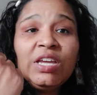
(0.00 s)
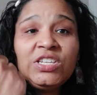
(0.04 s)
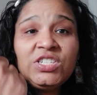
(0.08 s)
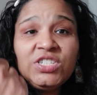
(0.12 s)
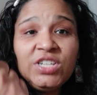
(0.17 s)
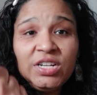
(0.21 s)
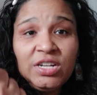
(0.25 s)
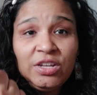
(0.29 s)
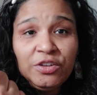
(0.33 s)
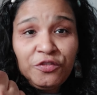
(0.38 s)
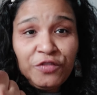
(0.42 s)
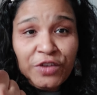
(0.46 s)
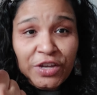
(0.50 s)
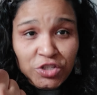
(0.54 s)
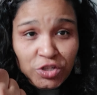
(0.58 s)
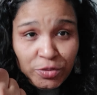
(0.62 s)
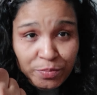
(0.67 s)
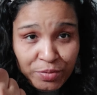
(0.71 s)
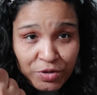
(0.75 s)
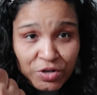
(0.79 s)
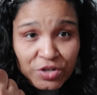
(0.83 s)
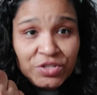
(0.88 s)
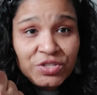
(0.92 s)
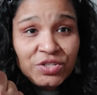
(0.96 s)
going to affect
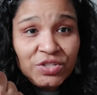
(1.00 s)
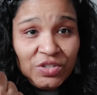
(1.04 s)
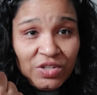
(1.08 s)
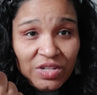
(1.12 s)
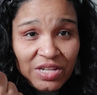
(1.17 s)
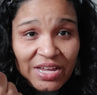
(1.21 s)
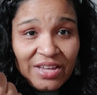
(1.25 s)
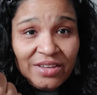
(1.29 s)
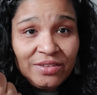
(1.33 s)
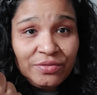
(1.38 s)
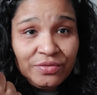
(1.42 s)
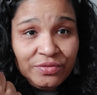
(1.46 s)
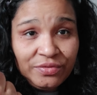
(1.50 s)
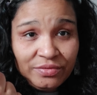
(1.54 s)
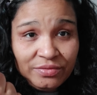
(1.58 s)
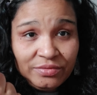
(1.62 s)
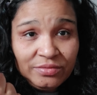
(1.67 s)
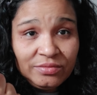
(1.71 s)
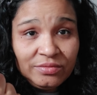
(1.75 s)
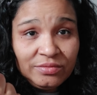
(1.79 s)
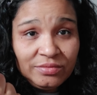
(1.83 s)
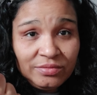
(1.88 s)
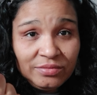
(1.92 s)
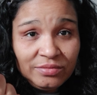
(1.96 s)
your personal life.
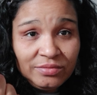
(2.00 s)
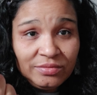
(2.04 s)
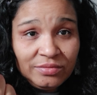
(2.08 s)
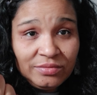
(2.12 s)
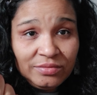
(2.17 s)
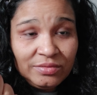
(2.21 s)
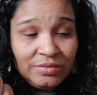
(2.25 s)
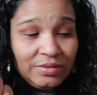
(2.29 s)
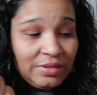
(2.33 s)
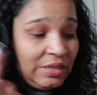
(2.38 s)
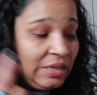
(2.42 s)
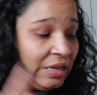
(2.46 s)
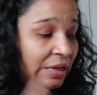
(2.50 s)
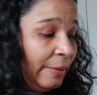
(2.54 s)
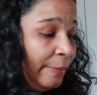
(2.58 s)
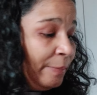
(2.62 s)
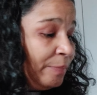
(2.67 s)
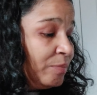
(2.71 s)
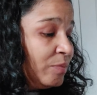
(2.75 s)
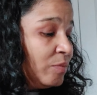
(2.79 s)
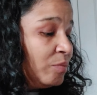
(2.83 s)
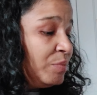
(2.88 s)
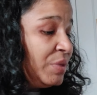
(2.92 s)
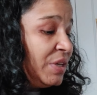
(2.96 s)

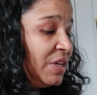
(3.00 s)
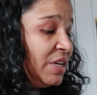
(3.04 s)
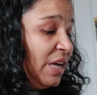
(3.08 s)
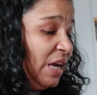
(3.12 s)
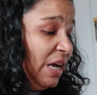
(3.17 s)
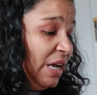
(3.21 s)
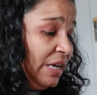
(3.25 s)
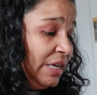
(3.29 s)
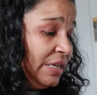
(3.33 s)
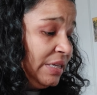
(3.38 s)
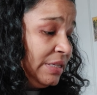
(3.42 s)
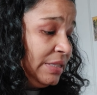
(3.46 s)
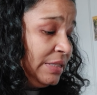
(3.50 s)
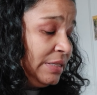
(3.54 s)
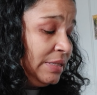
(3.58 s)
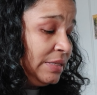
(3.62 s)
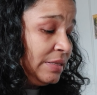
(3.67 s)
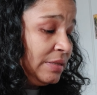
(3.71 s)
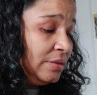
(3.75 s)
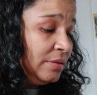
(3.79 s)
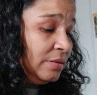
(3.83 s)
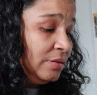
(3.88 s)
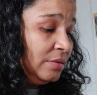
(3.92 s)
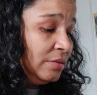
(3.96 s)

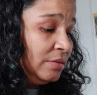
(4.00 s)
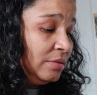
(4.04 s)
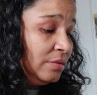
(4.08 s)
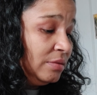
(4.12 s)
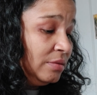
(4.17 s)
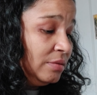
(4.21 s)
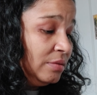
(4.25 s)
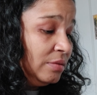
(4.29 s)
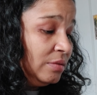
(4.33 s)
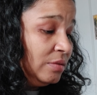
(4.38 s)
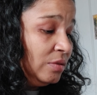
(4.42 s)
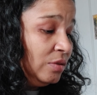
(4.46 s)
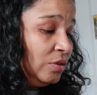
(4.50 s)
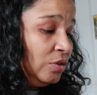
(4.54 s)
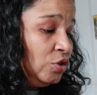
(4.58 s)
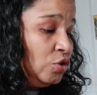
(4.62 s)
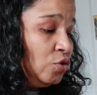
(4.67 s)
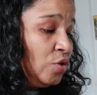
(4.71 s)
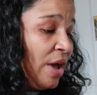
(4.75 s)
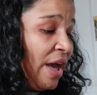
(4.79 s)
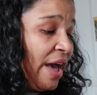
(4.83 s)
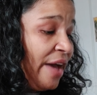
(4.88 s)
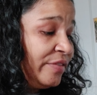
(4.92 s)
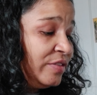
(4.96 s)
Because
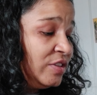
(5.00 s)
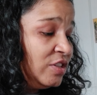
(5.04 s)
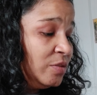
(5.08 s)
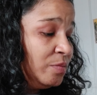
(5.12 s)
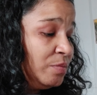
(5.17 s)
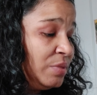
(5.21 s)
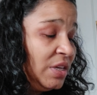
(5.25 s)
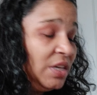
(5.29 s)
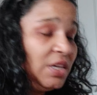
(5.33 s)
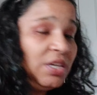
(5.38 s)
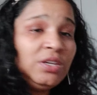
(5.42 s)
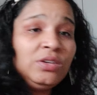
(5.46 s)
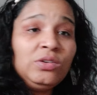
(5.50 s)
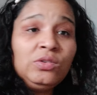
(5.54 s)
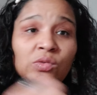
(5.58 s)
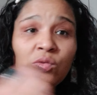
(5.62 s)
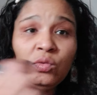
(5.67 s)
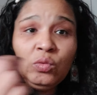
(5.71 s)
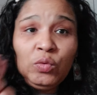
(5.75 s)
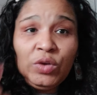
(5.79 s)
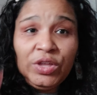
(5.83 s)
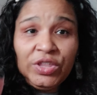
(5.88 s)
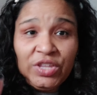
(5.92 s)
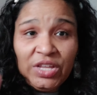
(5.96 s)
you have to be
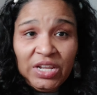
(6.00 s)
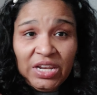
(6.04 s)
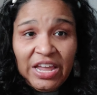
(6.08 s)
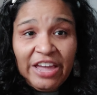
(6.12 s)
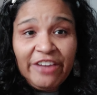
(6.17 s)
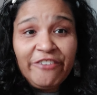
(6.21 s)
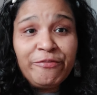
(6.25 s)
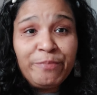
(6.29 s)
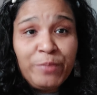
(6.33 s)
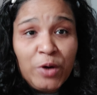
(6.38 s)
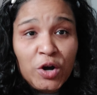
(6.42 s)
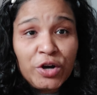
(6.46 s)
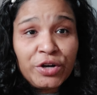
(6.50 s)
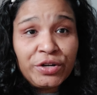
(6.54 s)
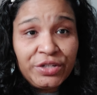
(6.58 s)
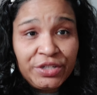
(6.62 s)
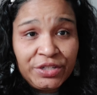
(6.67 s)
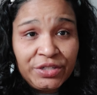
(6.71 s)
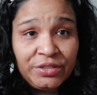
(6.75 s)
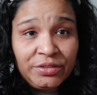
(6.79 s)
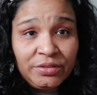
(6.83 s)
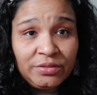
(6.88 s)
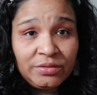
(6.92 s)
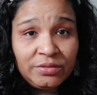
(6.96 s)
with a life
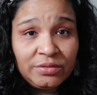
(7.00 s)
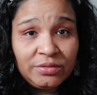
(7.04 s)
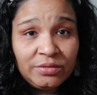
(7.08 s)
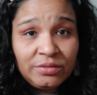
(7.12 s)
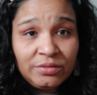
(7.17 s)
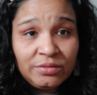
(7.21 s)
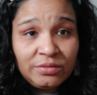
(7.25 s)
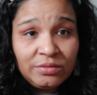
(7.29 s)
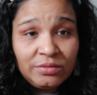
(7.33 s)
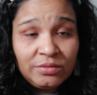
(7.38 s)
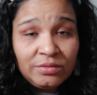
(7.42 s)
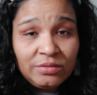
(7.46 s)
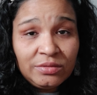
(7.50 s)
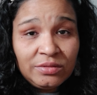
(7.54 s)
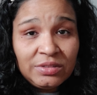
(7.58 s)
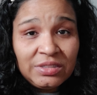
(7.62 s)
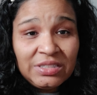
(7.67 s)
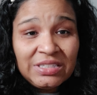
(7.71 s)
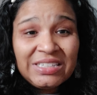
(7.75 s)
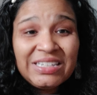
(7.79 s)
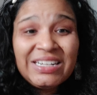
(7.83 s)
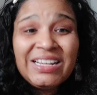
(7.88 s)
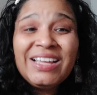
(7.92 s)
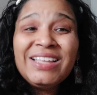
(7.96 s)
partner
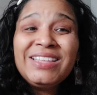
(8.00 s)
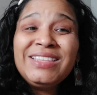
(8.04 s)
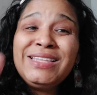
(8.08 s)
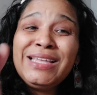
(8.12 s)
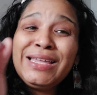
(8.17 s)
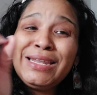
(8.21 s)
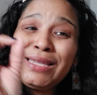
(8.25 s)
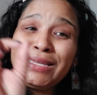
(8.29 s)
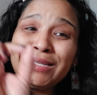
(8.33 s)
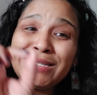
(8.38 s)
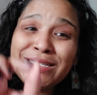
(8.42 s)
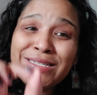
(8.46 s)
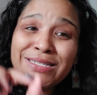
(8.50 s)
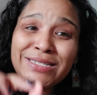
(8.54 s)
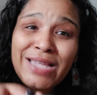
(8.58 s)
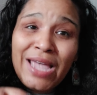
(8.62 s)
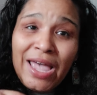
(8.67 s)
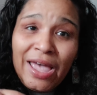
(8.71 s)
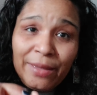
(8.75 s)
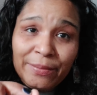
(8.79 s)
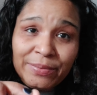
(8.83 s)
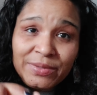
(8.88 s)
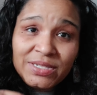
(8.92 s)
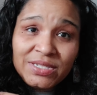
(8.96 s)
that
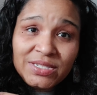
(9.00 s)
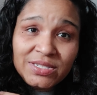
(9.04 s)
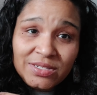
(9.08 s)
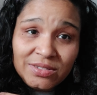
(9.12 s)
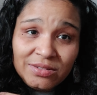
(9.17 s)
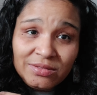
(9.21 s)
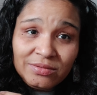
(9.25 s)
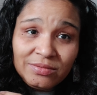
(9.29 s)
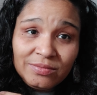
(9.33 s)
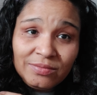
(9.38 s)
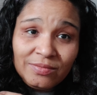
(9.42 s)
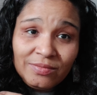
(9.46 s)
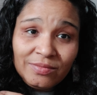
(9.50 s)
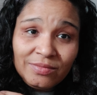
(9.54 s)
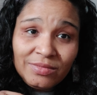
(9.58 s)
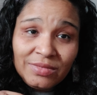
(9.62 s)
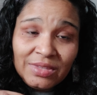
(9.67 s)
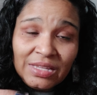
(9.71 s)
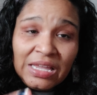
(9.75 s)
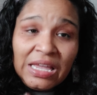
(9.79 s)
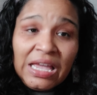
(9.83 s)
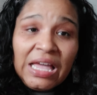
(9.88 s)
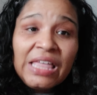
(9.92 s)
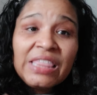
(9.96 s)
accepts
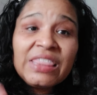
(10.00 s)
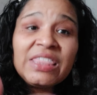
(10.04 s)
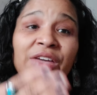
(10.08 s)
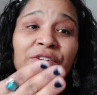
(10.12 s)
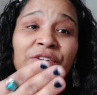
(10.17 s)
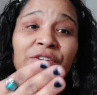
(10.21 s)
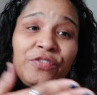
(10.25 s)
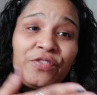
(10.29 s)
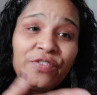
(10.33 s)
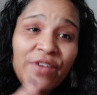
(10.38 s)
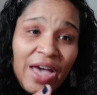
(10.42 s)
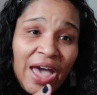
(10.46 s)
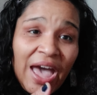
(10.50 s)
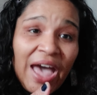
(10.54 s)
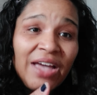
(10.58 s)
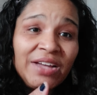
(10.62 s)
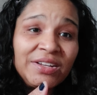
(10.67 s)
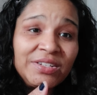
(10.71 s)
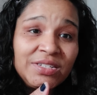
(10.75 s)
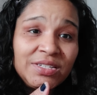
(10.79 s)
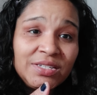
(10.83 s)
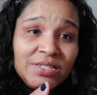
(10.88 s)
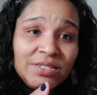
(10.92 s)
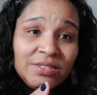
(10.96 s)
the
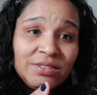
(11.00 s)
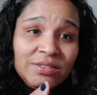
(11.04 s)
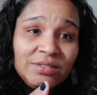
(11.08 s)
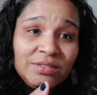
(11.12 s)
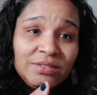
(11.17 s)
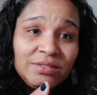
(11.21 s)
fact